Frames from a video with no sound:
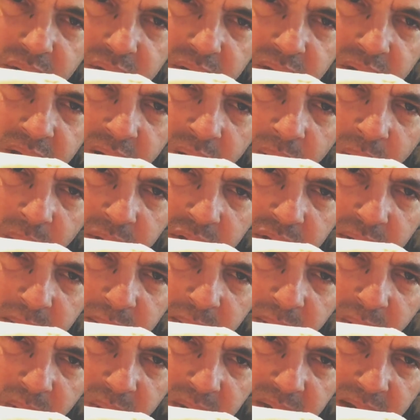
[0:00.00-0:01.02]
you know, it's
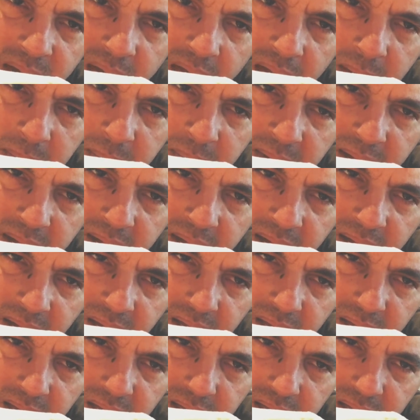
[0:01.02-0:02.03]
about yay big,
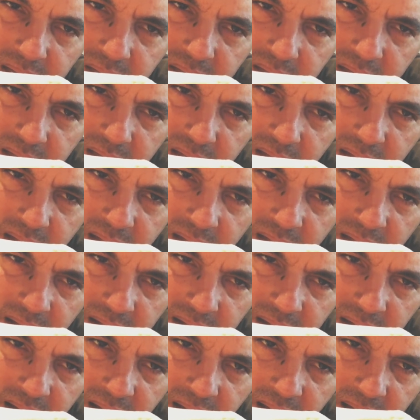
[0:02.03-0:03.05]
and
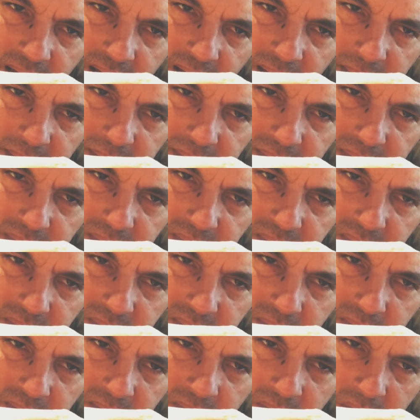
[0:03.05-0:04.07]

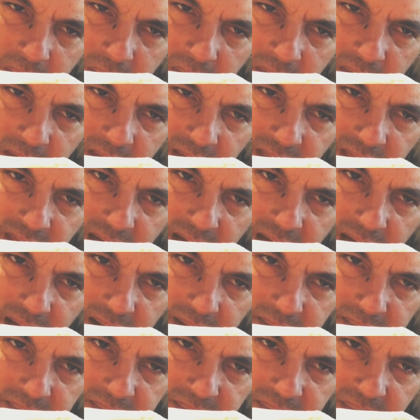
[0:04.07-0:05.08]
maybe like that,
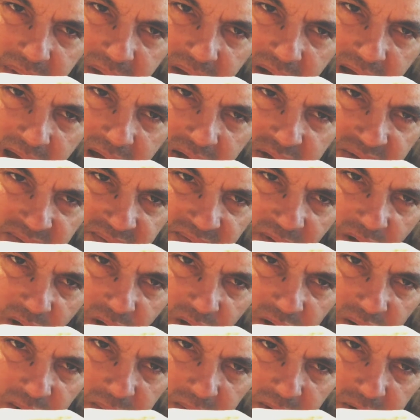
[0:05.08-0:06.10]
and has
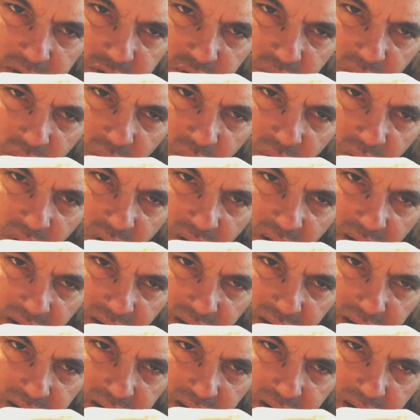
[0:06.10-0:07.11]
volume control
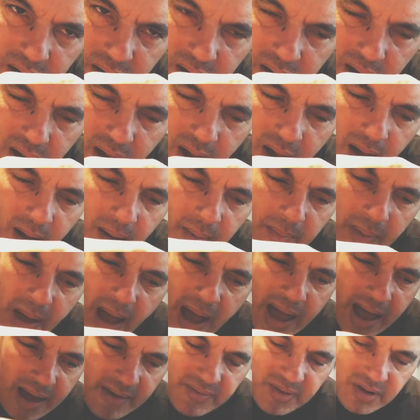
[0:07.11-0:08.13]
on it. I
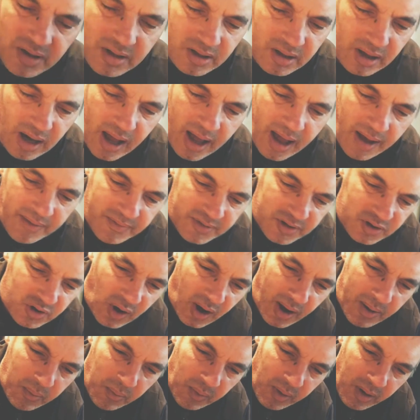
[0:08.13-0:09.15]
haven't
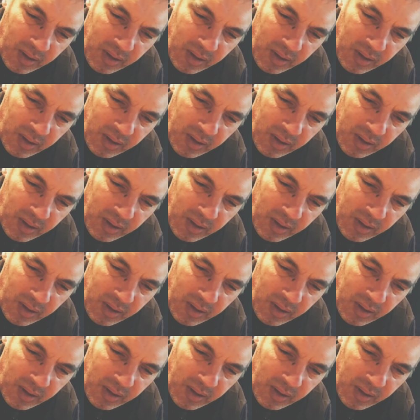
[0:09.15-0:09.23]
tried one of